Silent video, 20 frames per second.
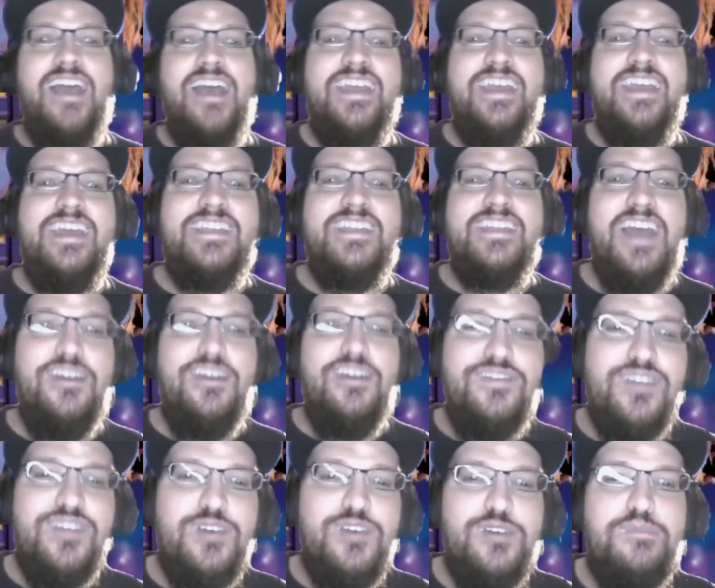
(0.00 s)
kicked out of
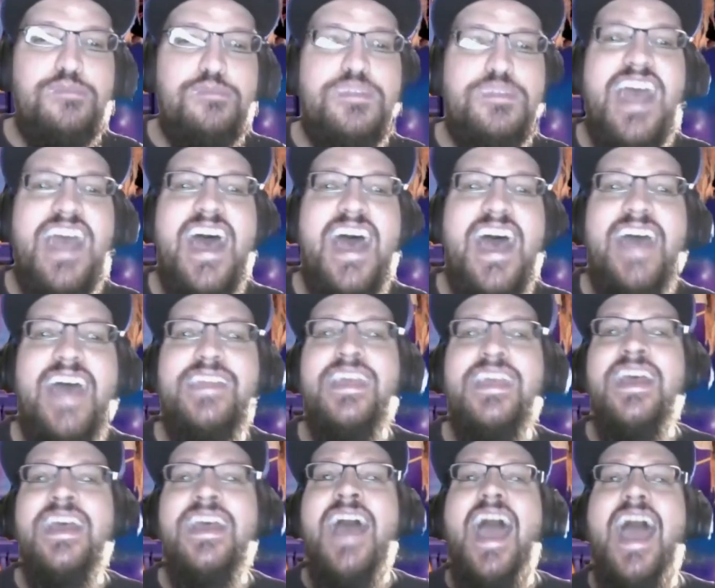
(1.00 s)
the group chat,
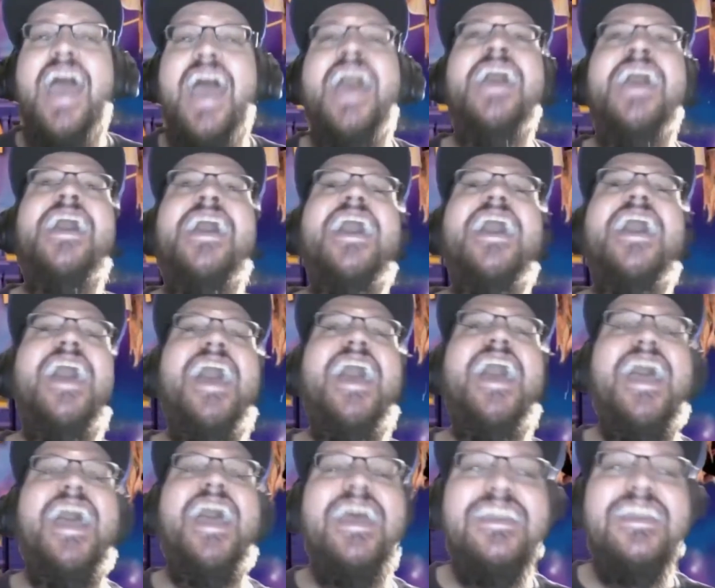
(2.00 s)

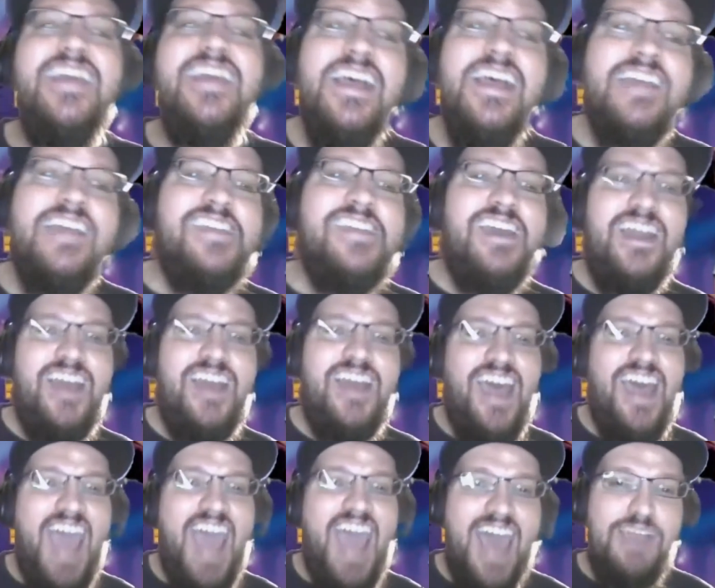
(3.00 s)
and then I
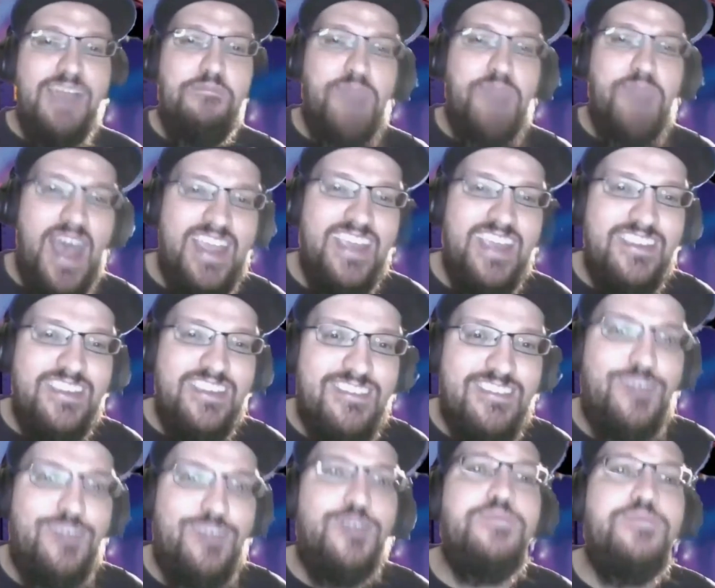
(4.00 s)
got added back into
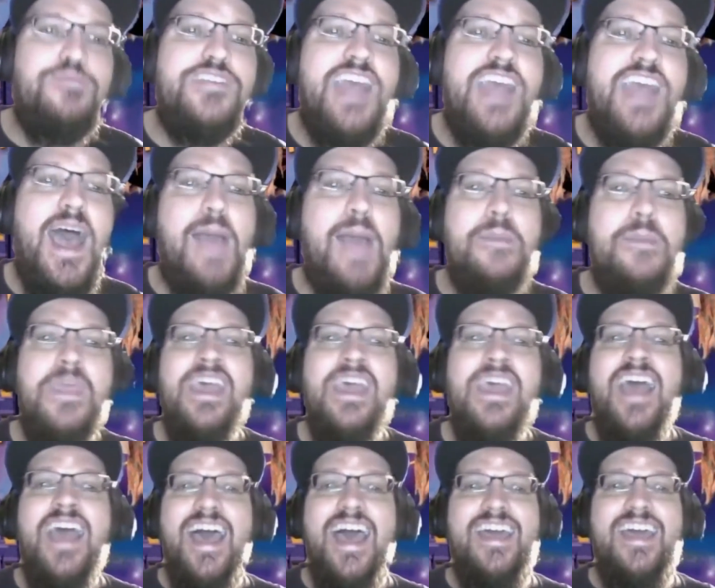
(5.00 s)
the group chat.
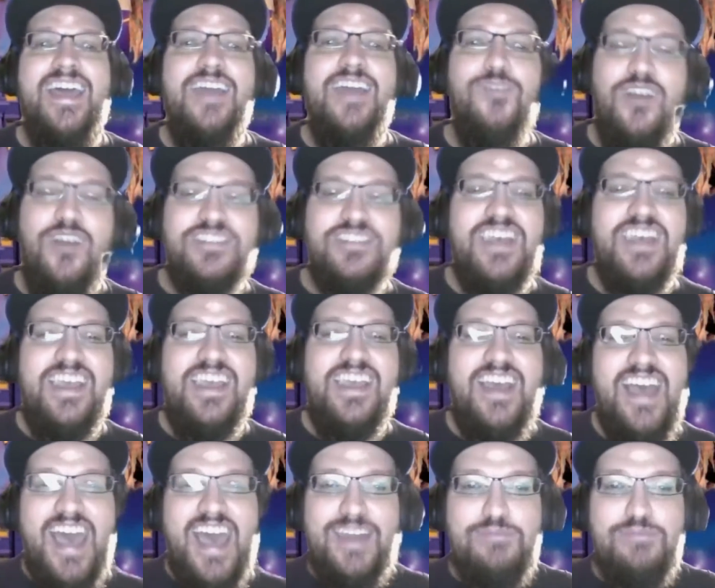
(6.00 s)
And once I
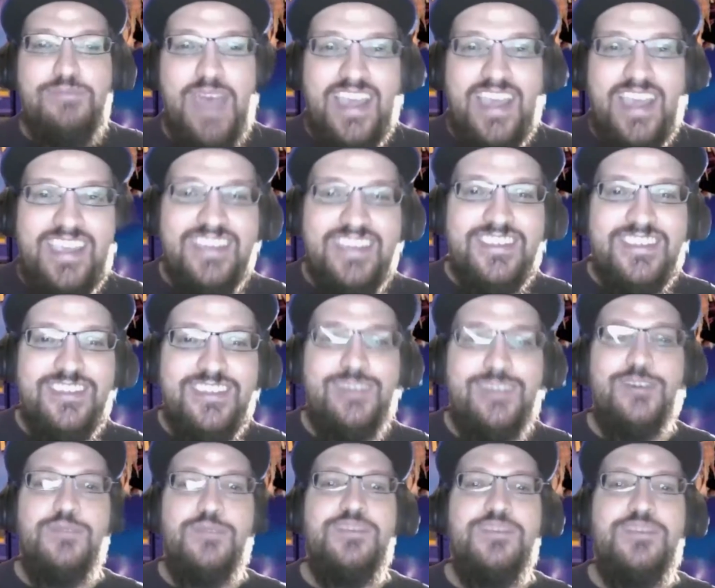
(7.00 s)
got added back into the
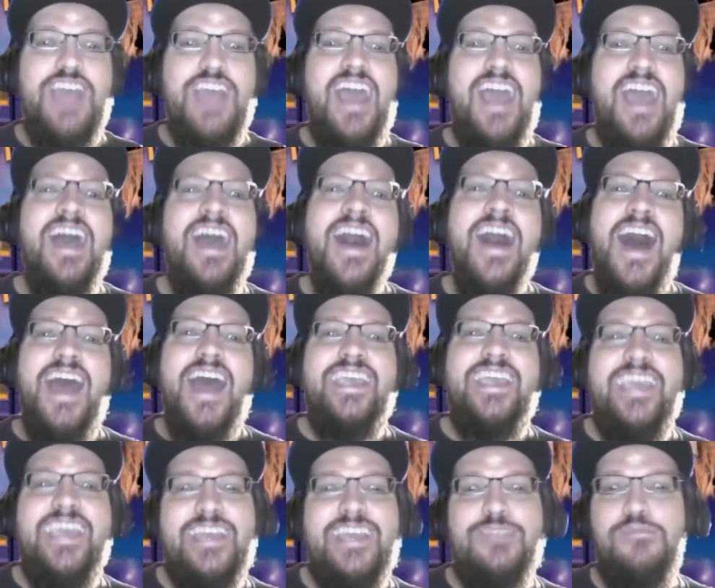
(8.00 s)
group chat, I
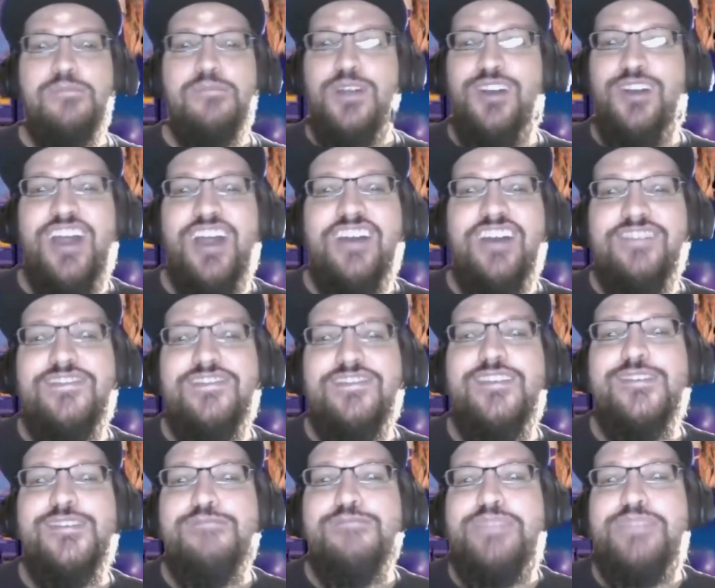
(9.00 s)
kicked Mur out of the
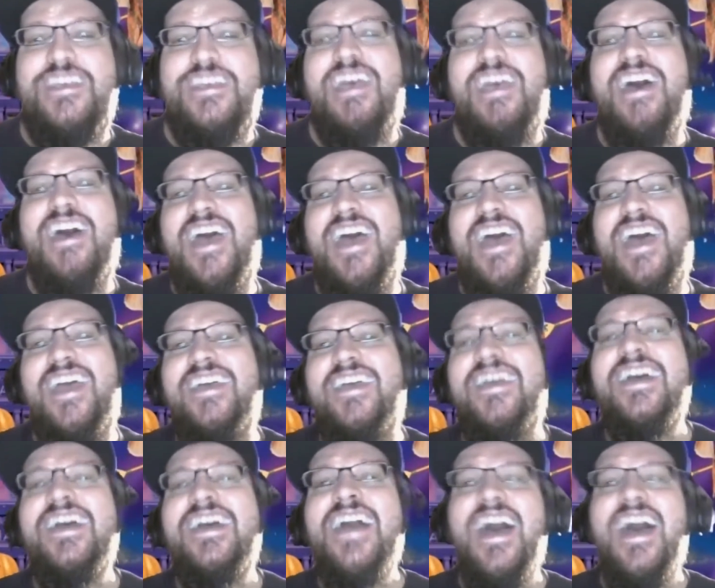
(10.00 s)
group chat,
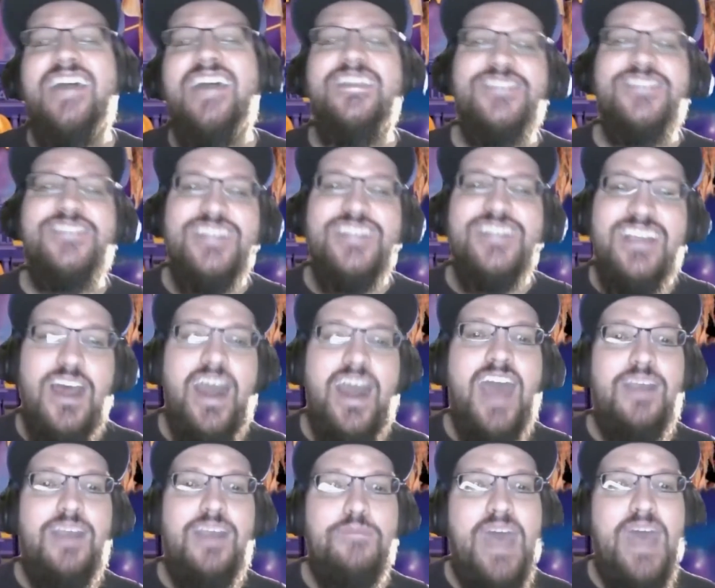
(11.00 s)
and then she got
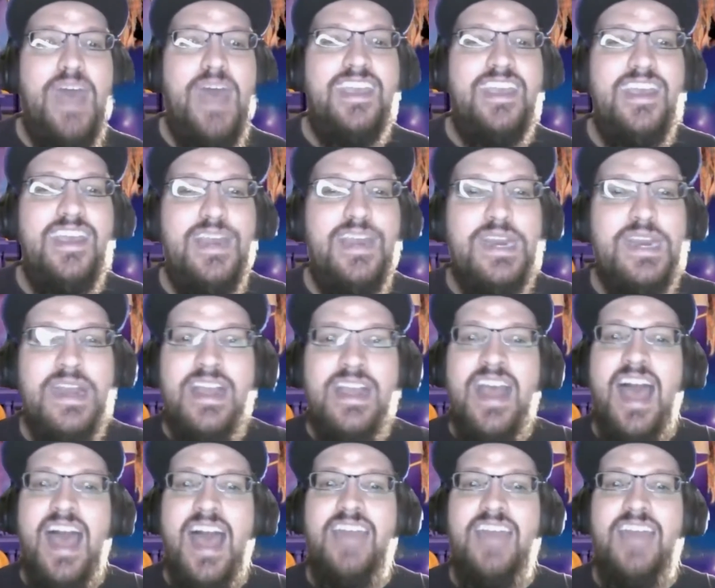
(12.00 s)
added back in. And